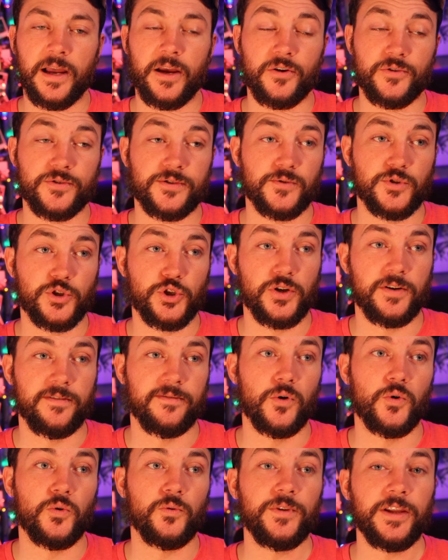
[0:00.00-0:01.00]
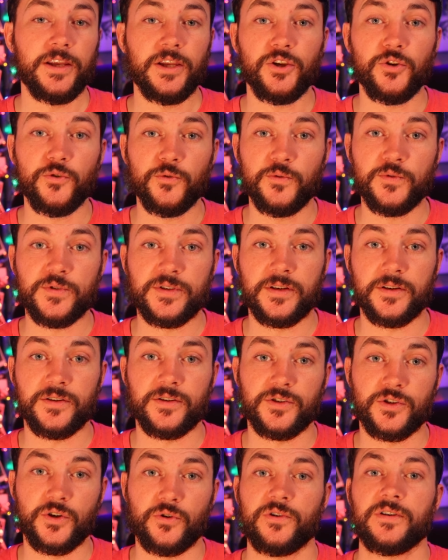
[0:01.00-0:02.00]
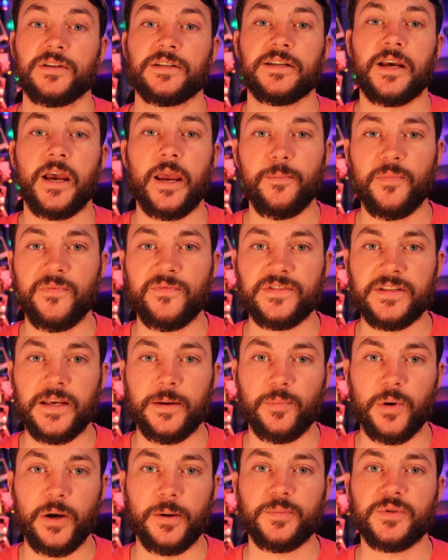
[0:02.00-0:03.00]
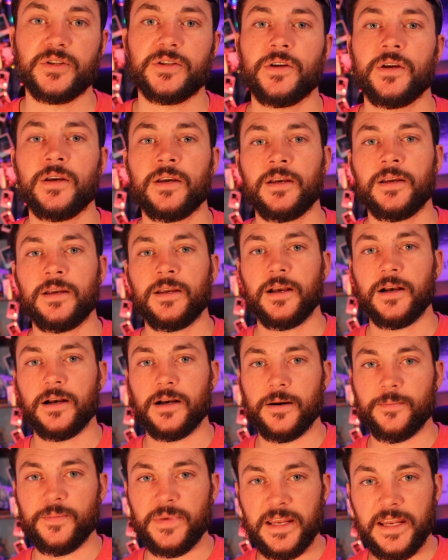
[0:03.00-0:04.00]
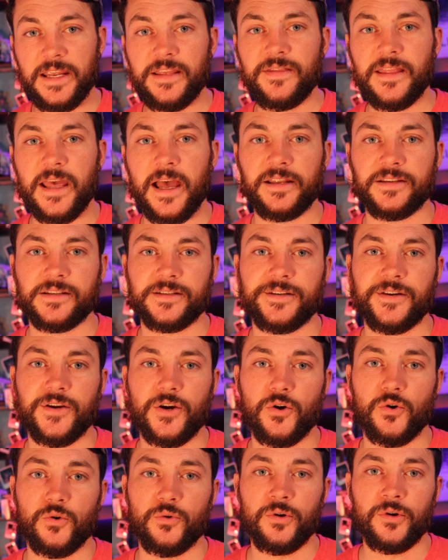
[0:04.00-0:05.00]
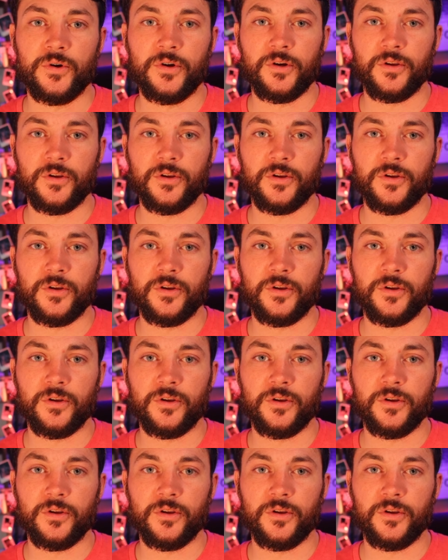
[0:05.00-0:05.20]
I also should have only used certain type of tip ups um, in that snow,